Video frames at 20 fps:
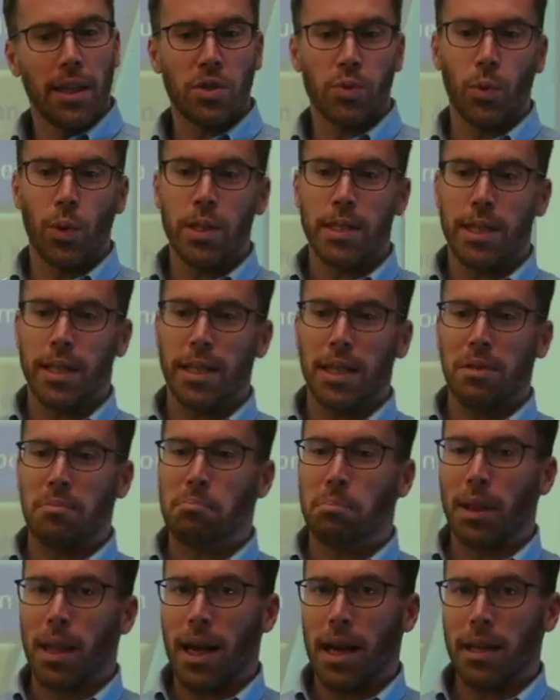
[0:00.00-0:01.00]
written in
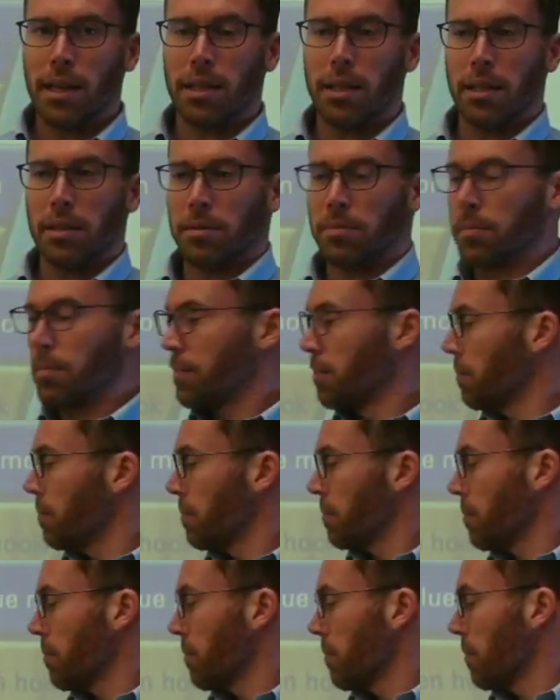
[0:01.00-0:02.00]
black,
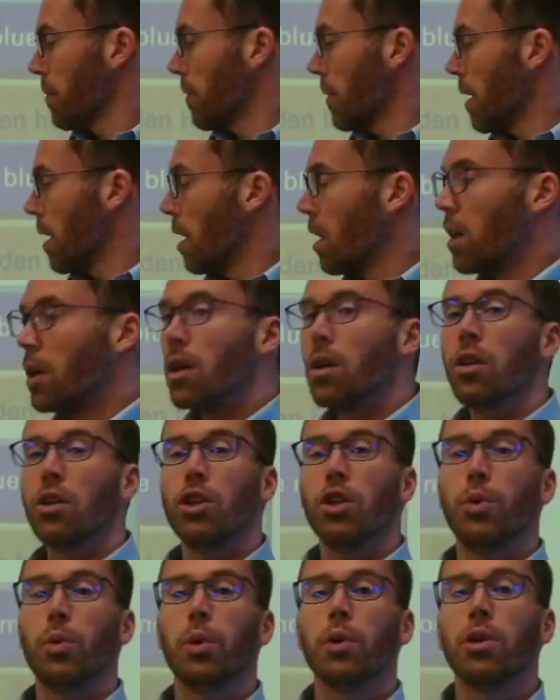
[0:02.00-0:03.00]
you
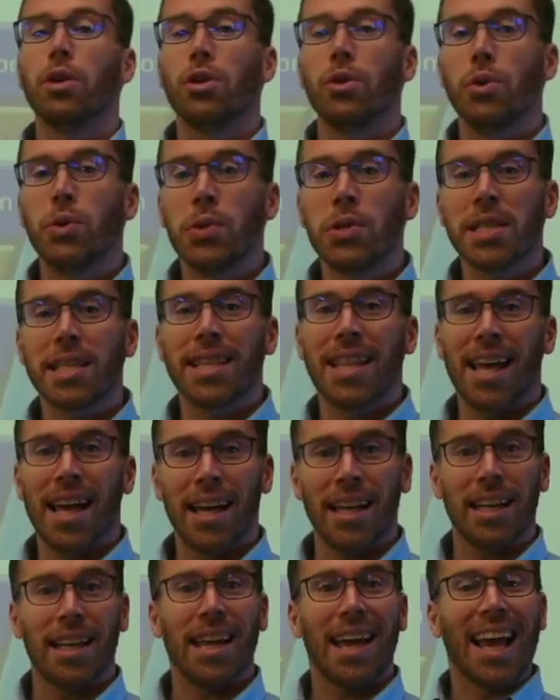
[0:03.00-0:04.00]
will use
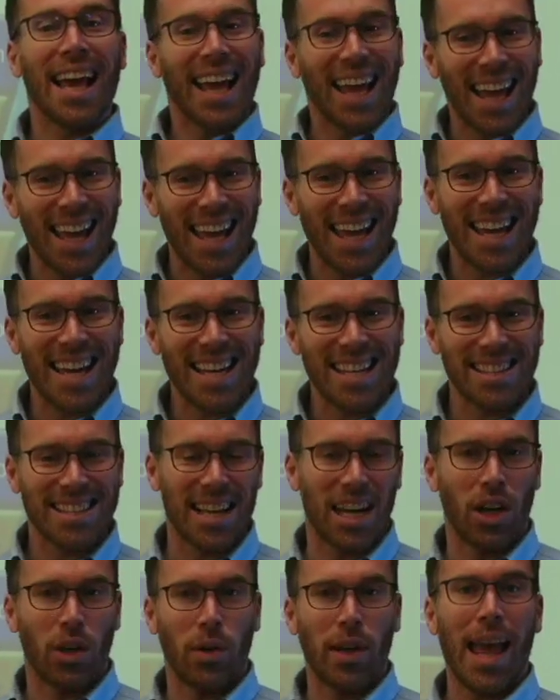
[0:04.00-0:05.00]
that A
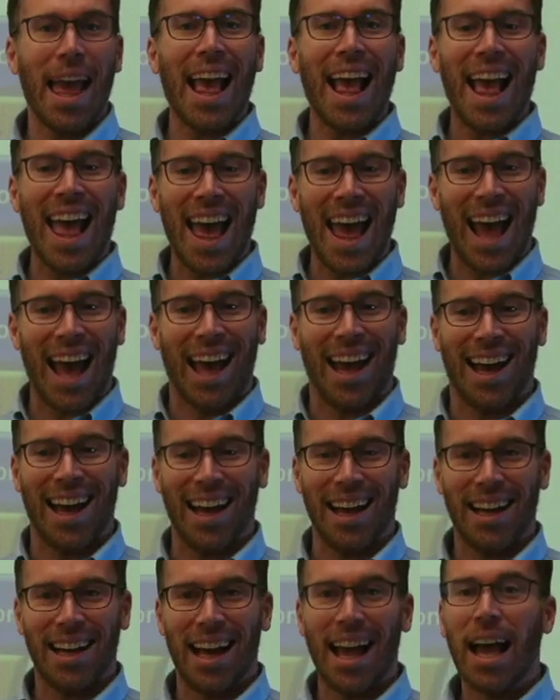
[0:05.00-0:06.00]
sound, ah,
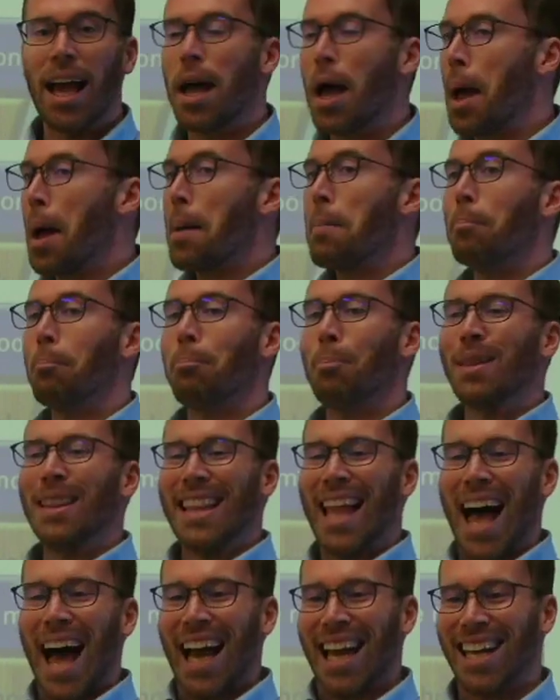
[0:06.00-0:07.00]

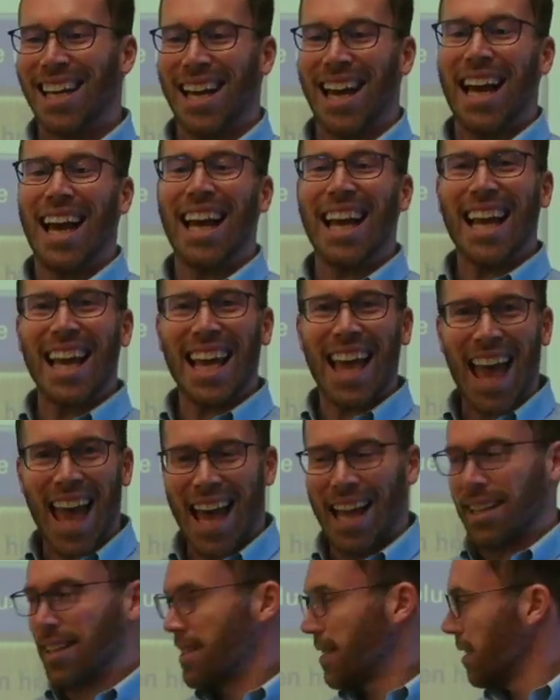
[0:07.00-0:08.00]
black
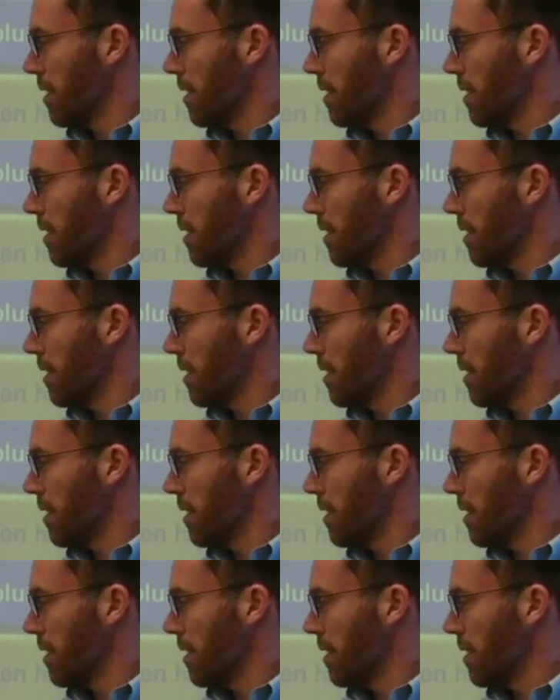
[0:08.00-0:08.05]
cat.